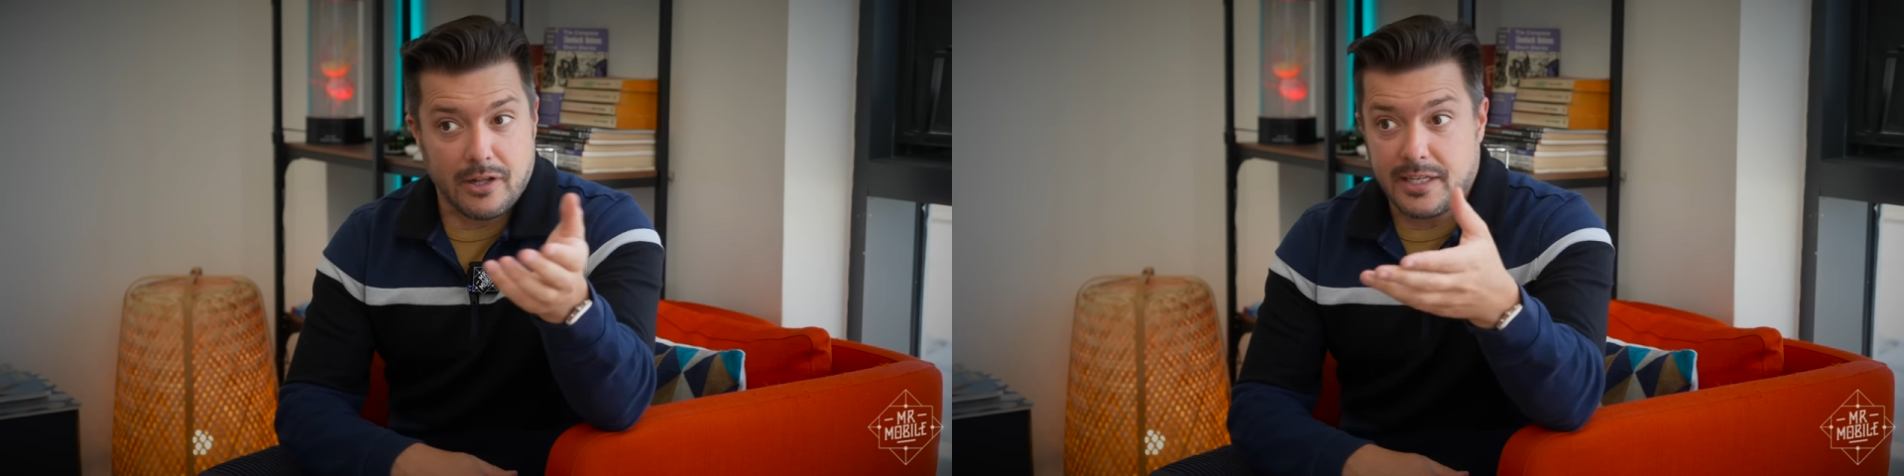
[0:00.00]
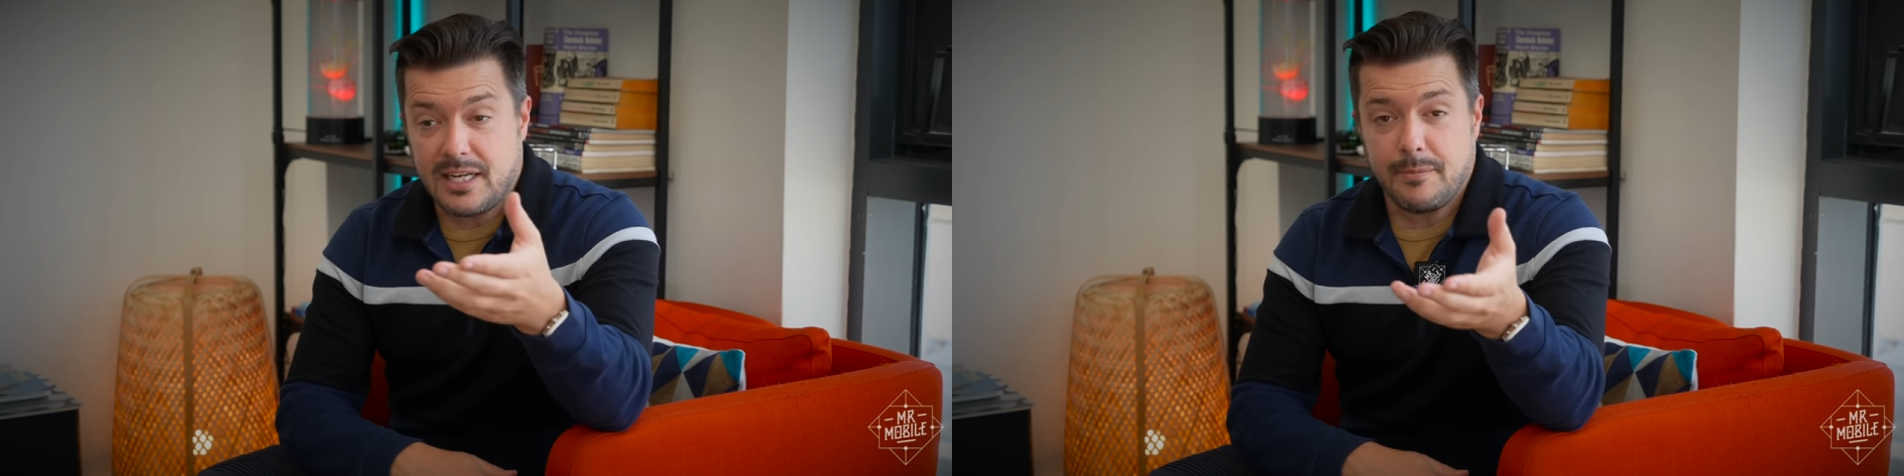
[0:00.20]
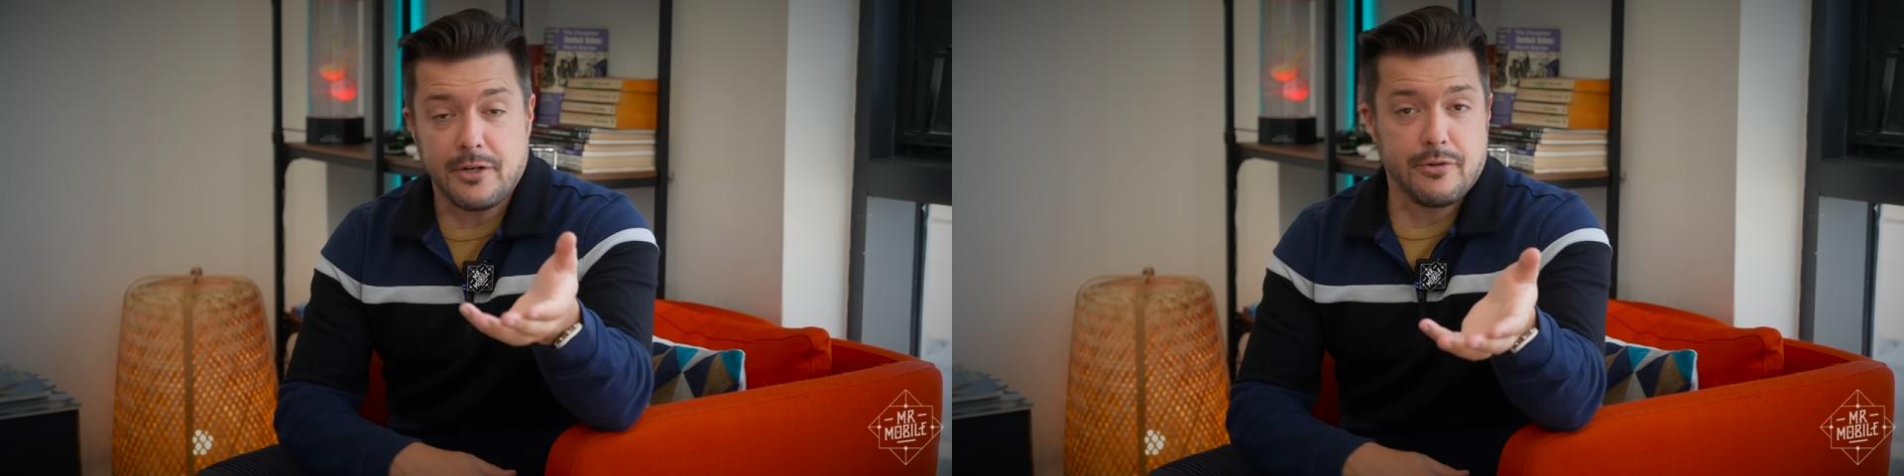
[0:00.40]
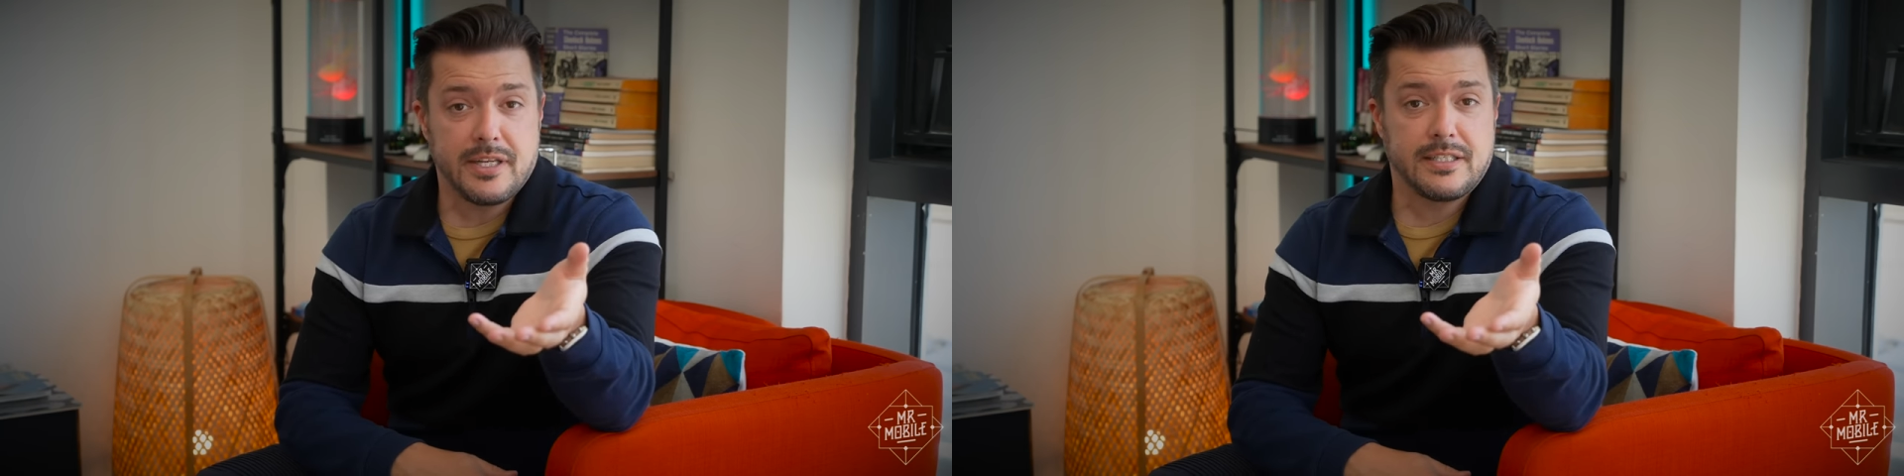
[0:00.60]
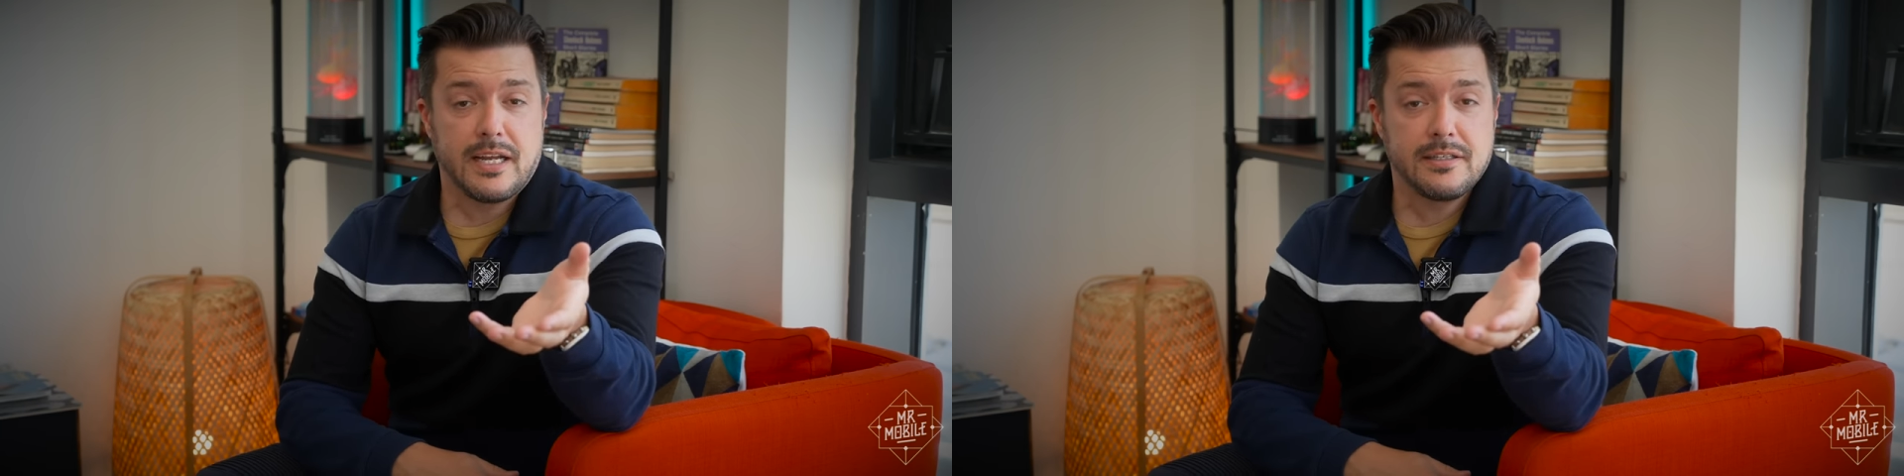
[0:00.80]
all I seem to do
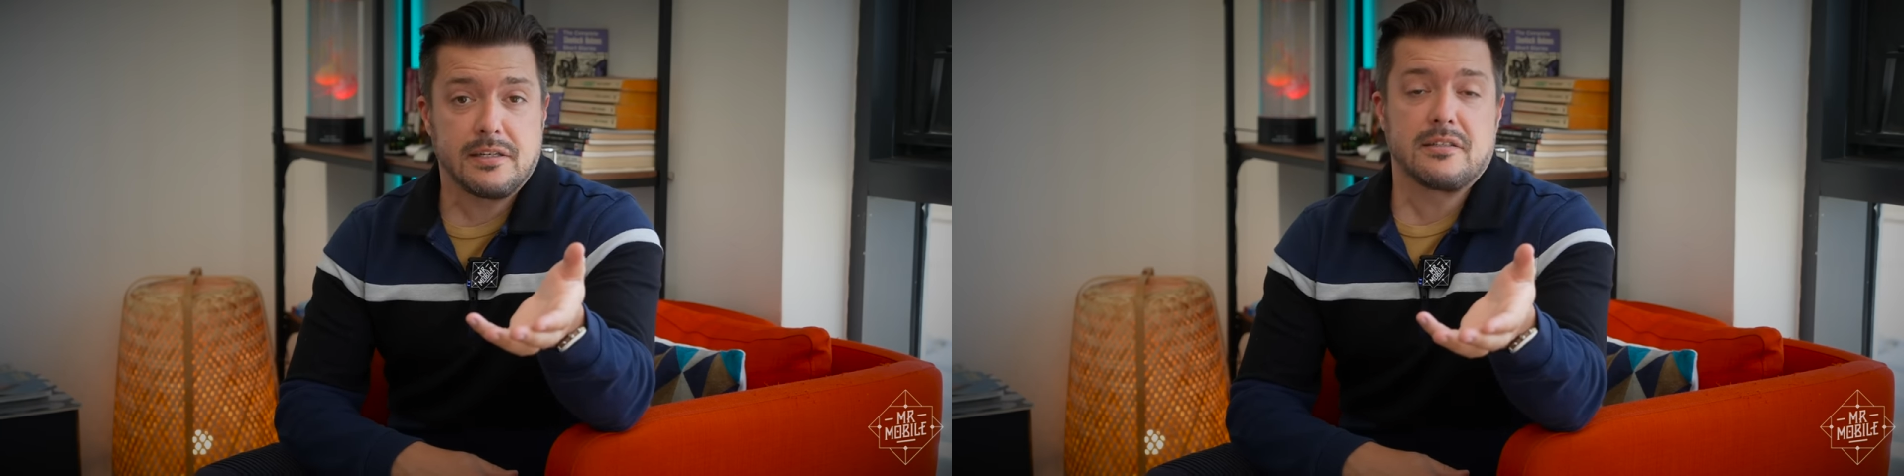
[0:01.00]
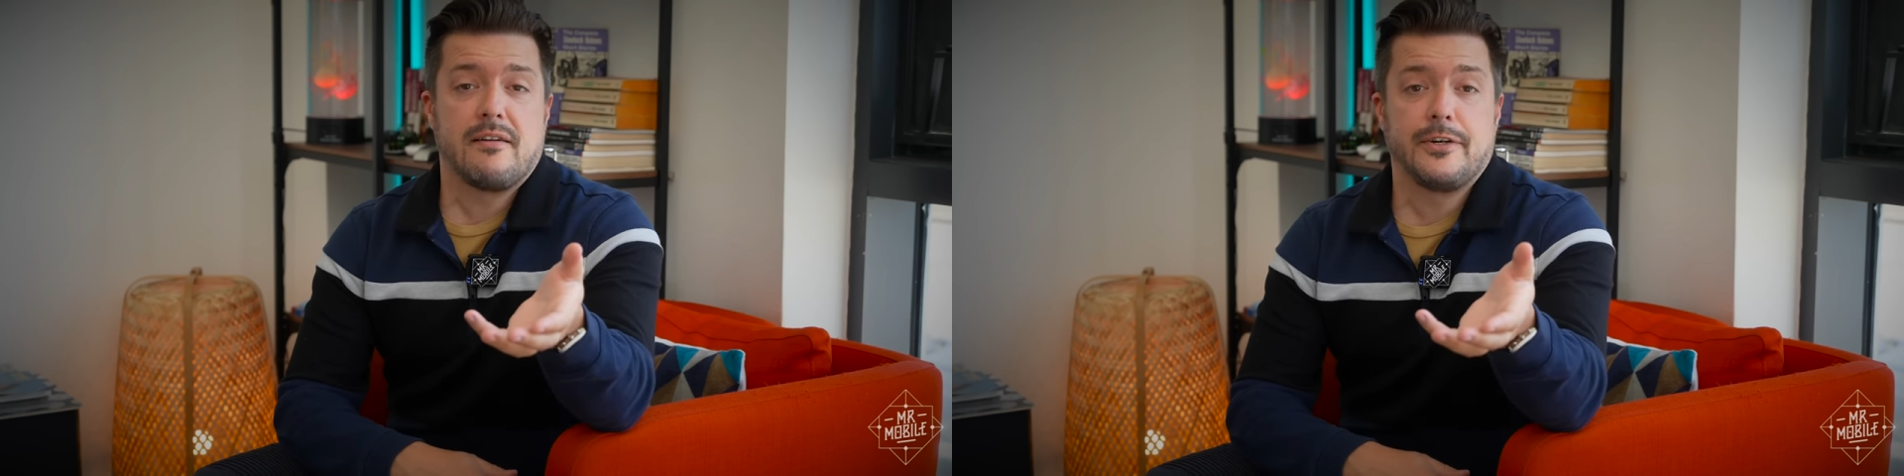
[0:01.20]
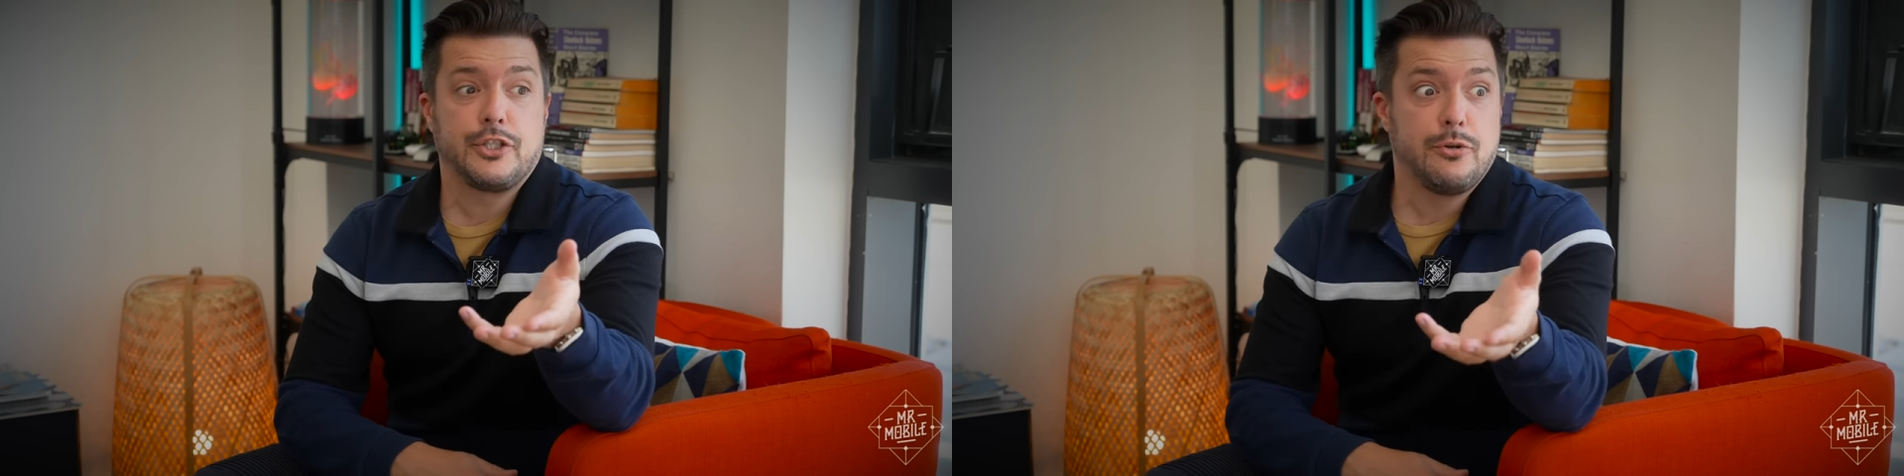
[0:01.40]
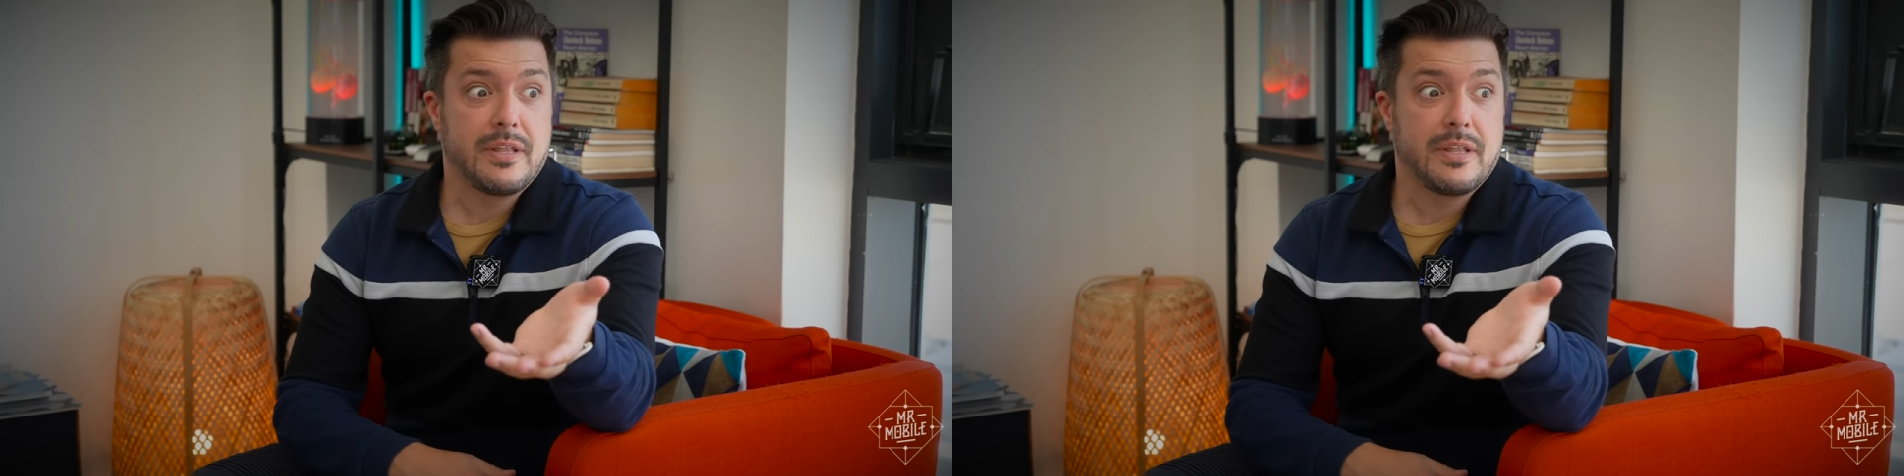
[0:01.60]
these days is cover two